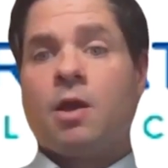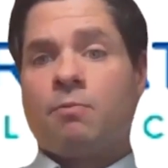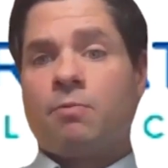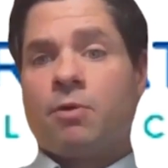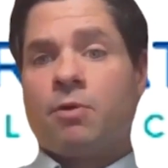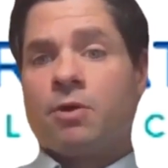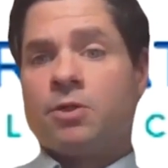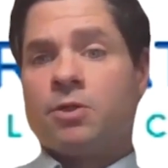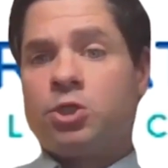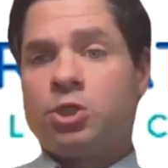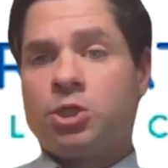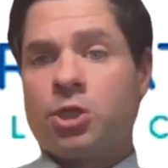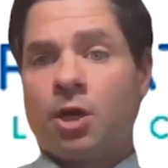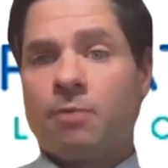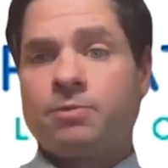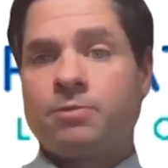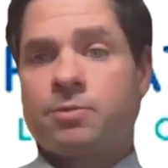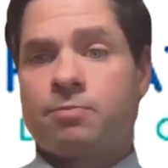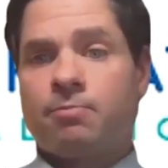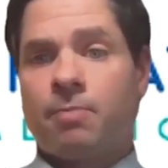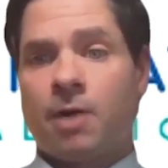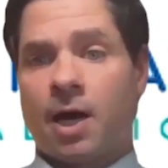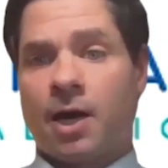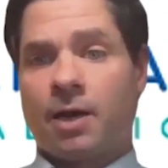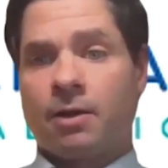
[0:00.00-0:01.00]
But
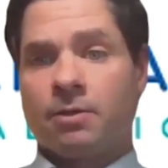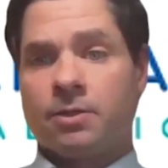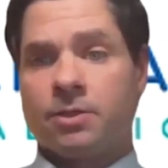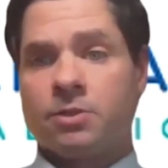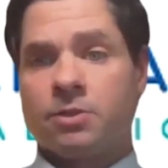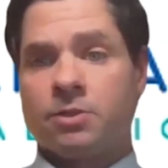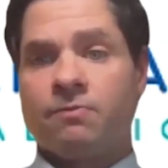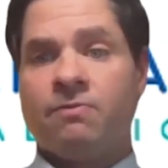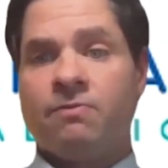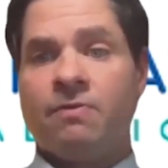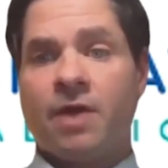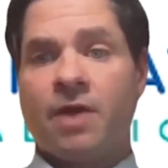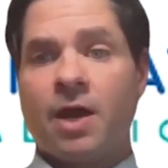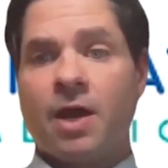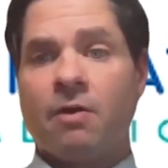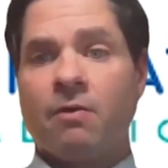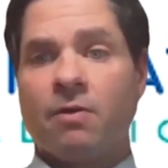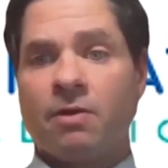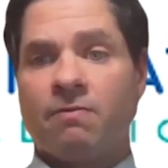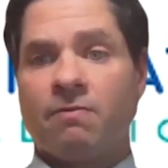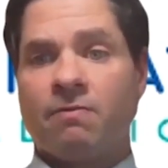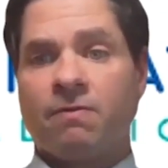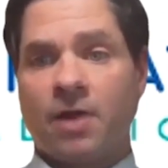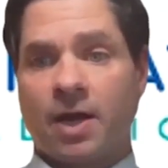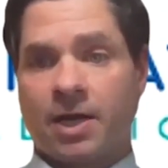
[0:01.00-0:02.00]
Jump's model is
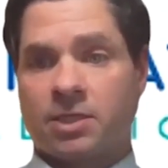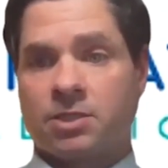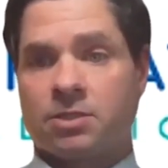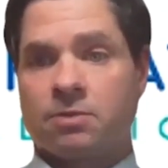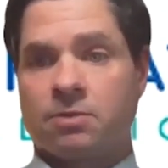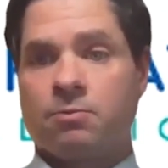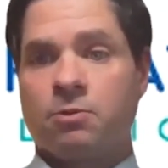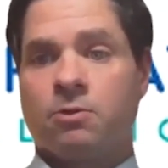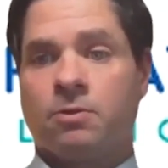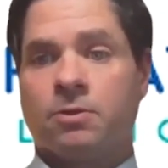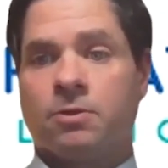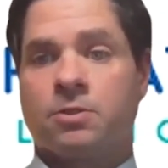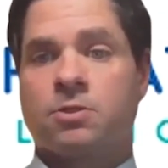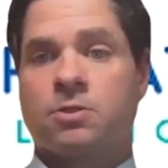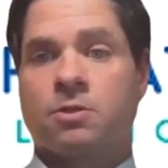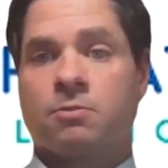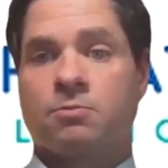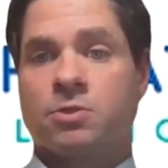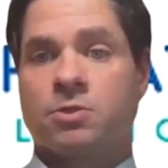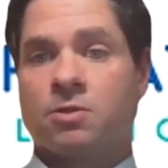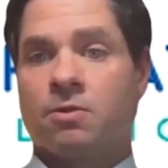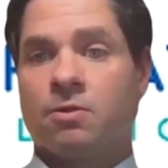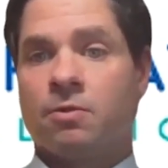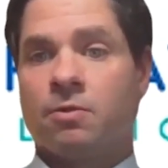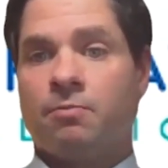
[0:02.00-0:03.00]
very flexible in
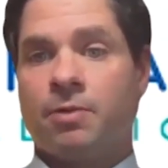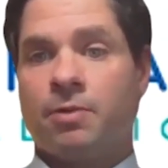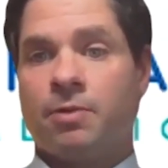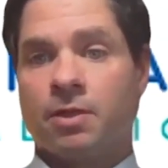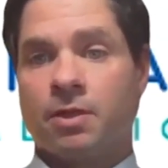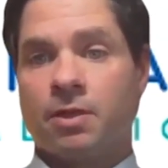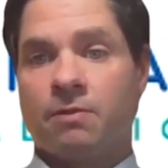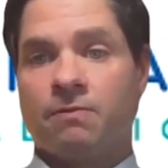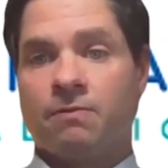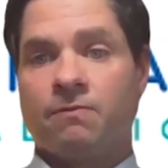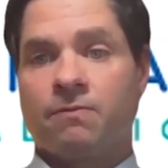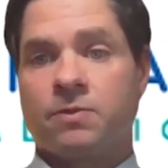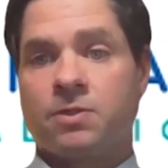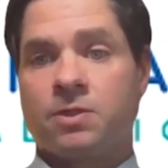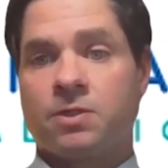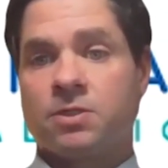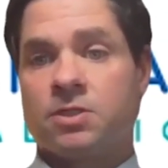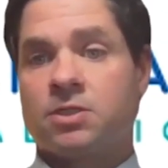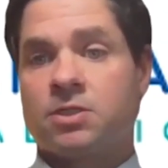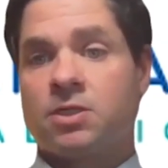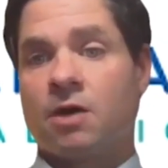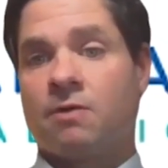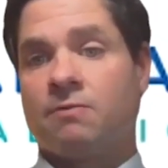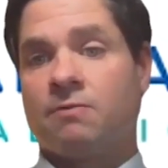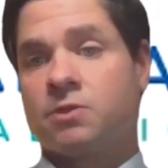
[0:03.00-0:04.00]
terms of the ability to
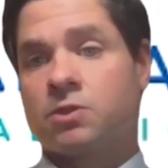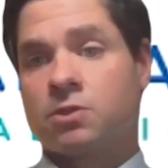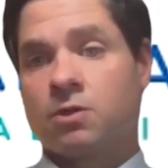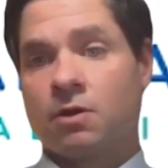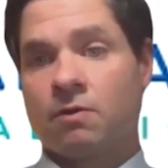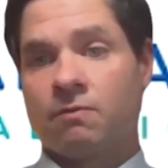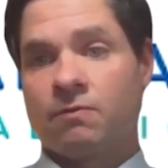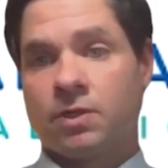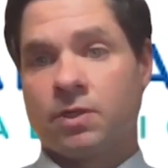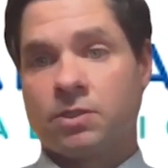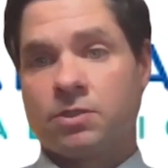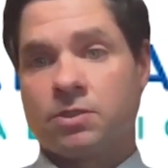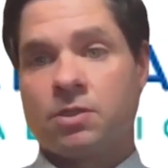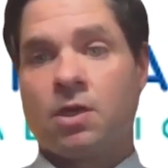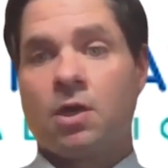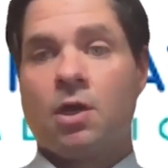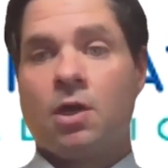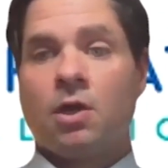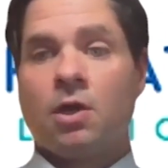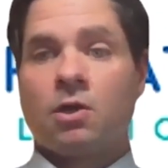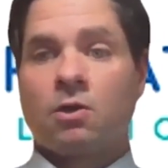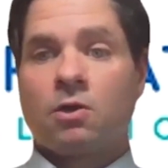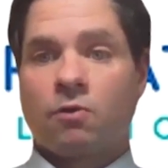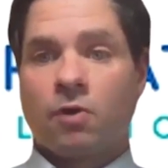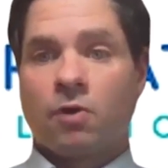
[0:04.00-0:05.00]
self service,
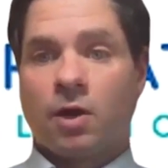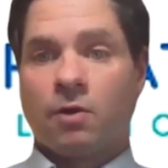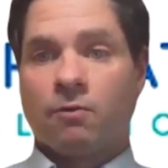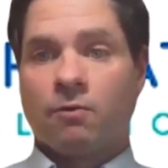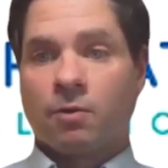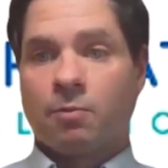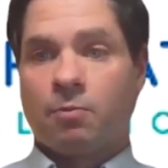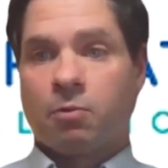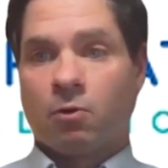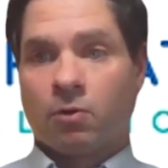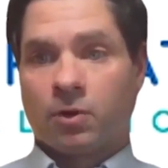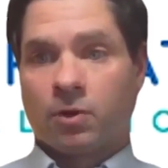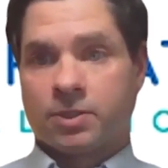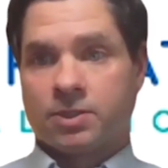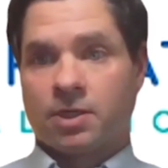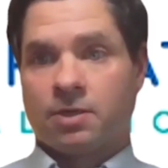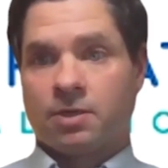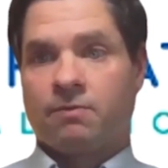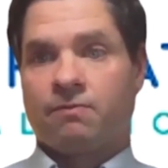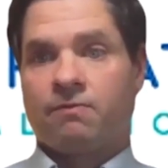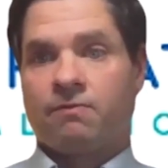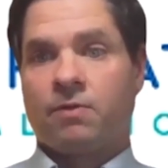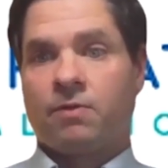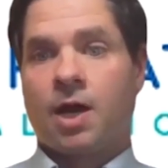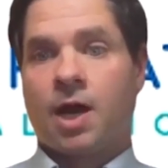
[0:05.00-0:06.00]
create reports on
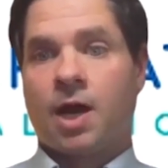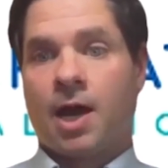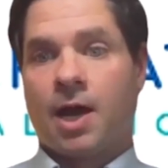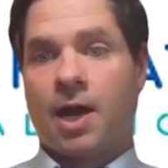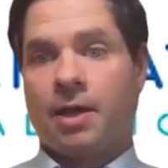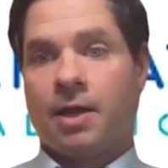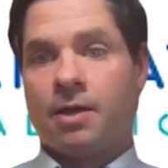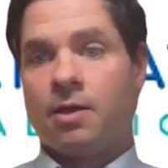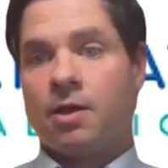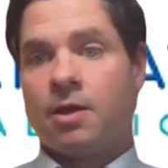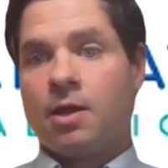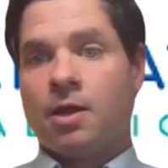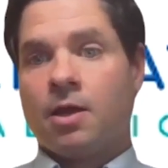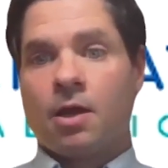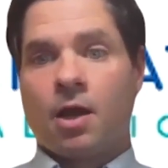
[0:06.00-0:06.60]
the fly,